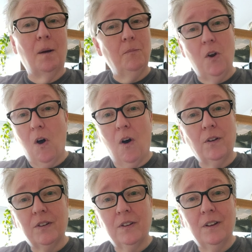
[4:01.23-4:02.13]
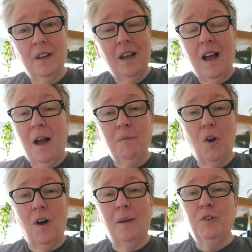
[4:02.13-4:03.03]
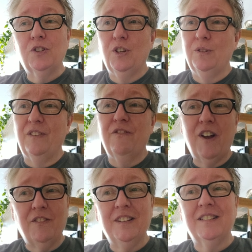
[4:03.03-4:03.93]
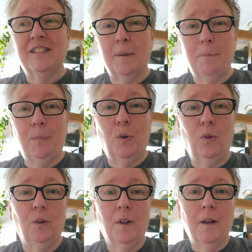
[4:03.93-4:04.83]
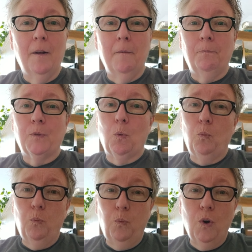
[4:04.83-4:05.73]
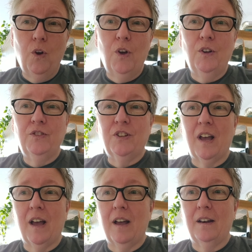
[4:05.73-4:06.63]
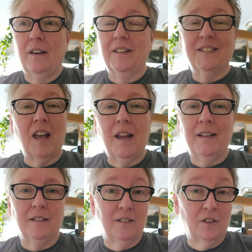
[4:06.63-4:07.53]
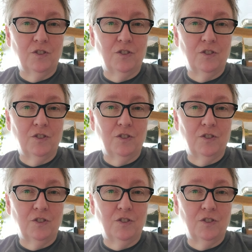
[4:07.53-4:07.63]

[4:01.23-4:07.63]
I'm not. I'm just using very simple words and signs